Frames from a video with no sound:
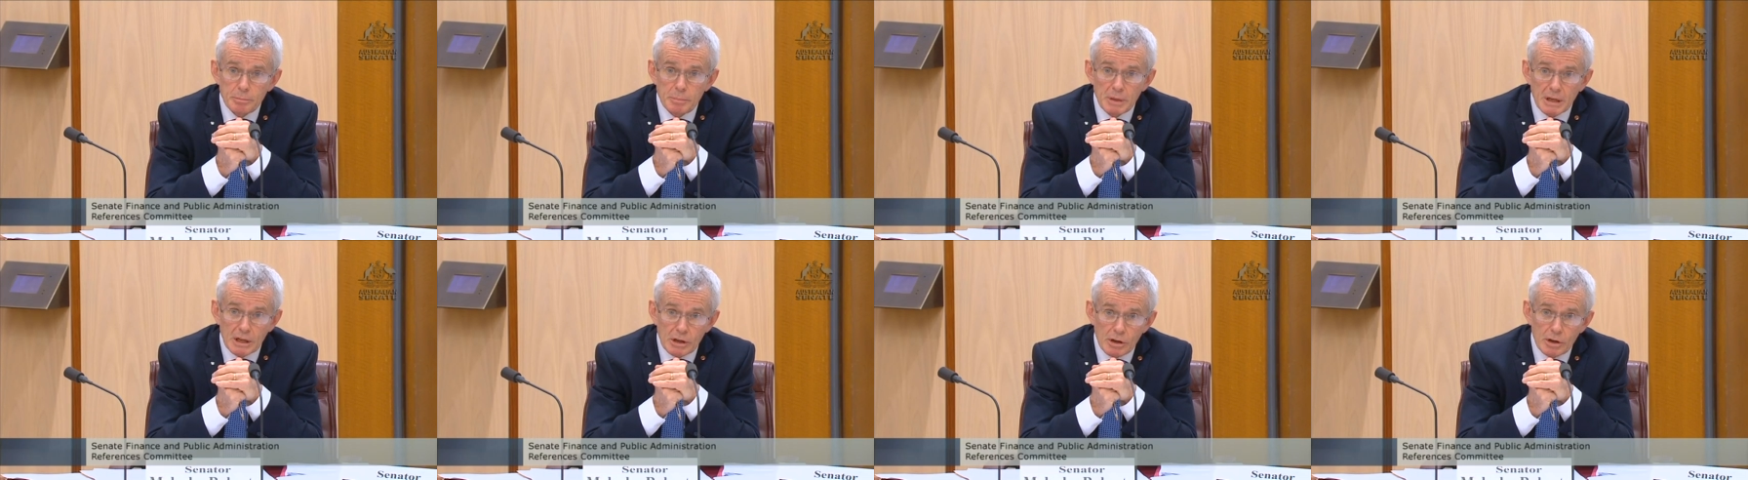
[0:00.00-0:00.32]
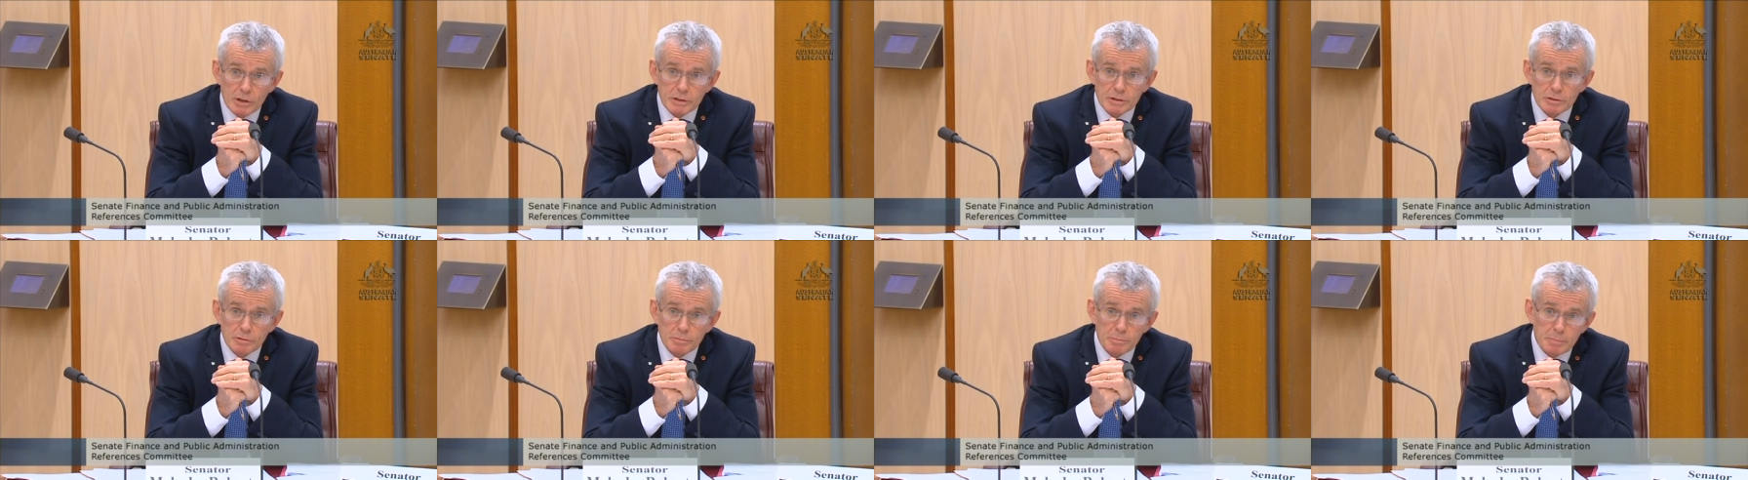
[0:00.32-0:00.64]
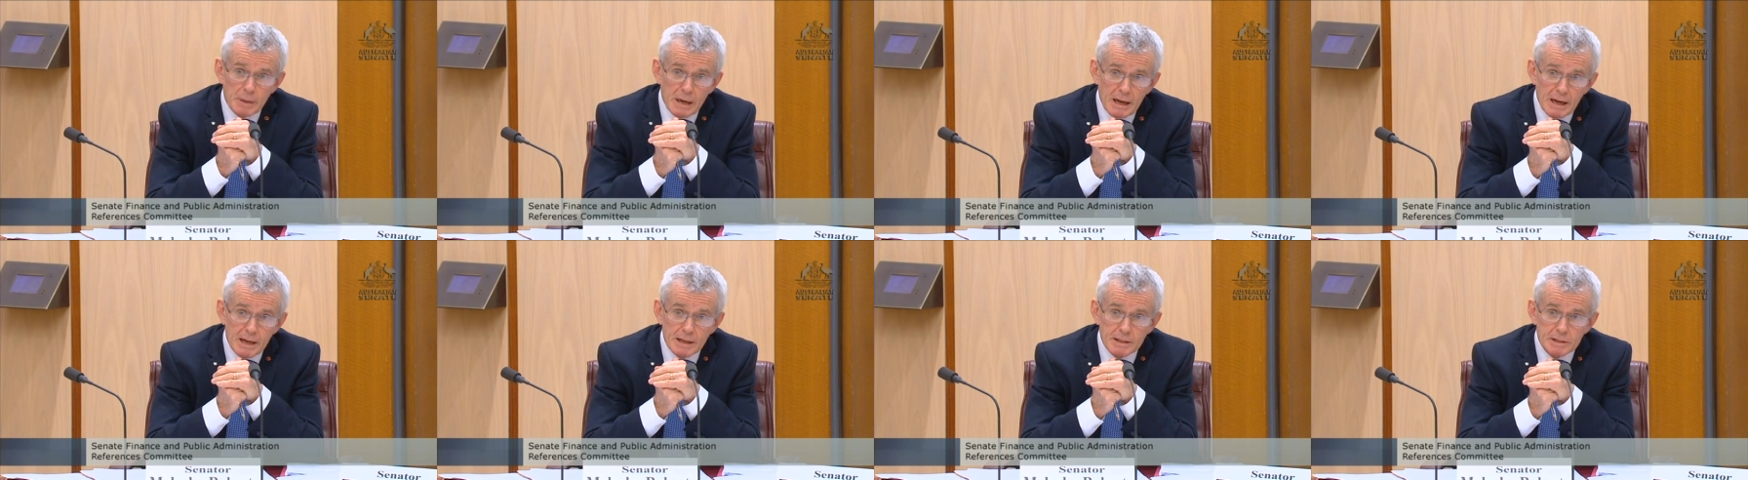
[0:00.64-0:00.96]
because
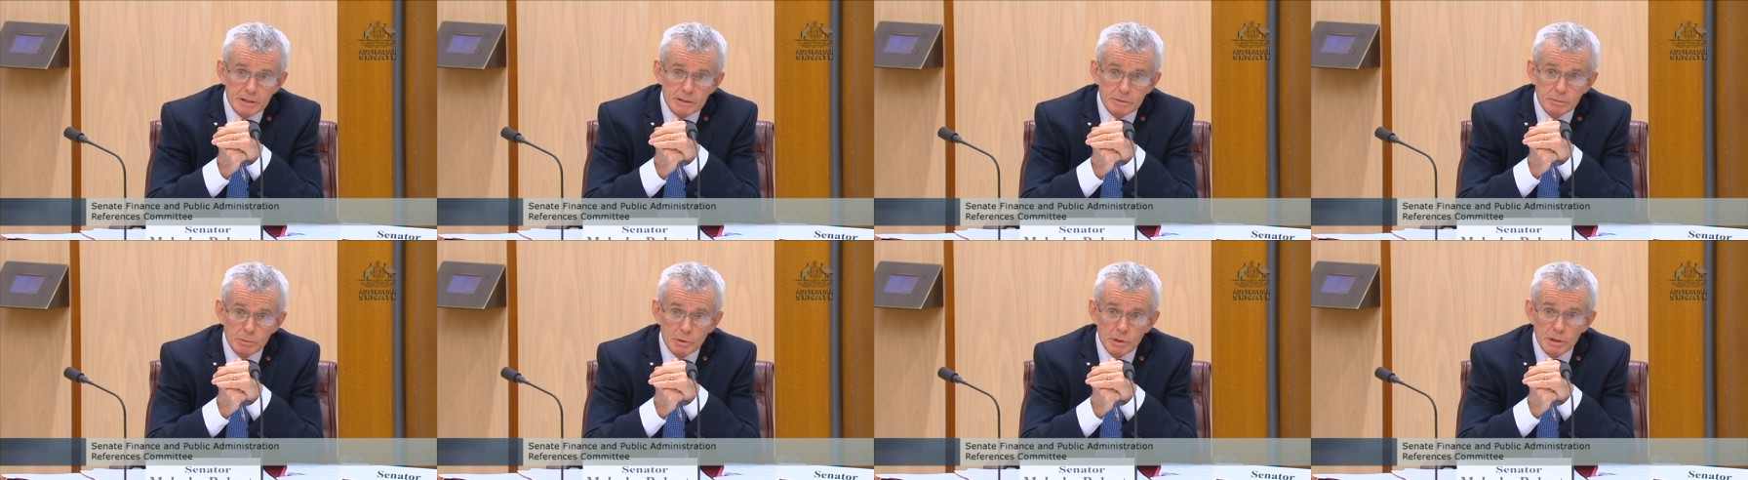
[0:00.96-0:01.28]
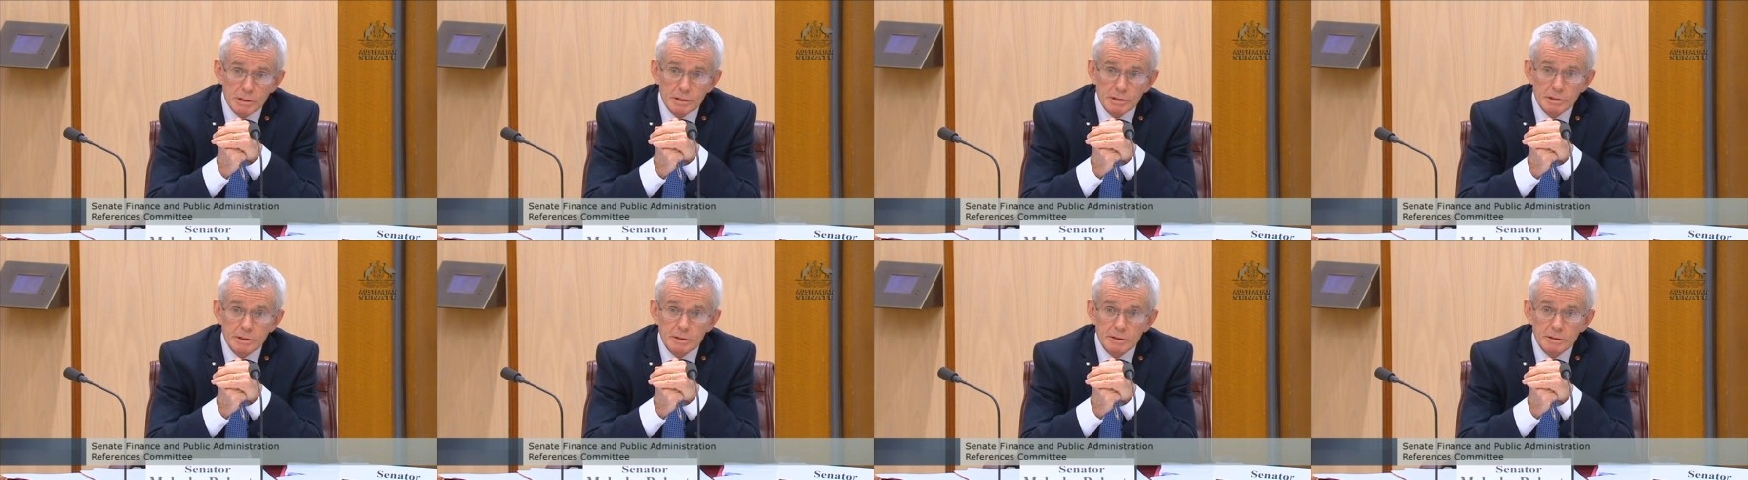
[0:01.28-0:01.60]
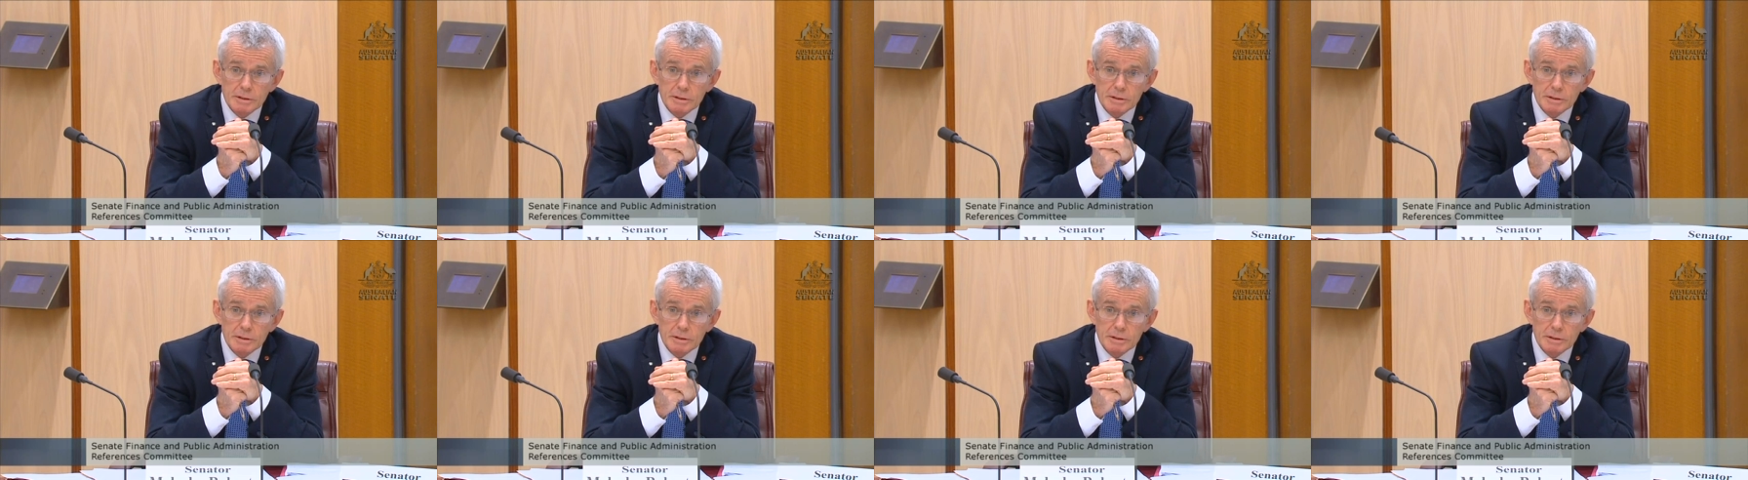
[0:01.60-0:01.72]
of past work